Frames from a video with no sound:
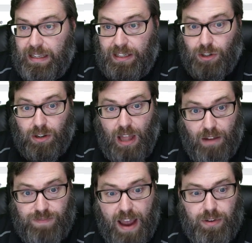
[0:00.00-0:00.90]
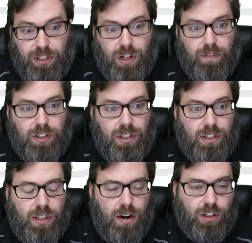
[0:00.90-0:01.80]
These are Cloud Foundry
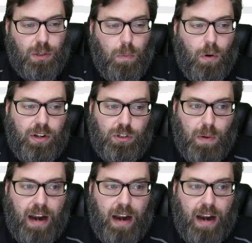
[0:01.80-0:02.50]
services that are supported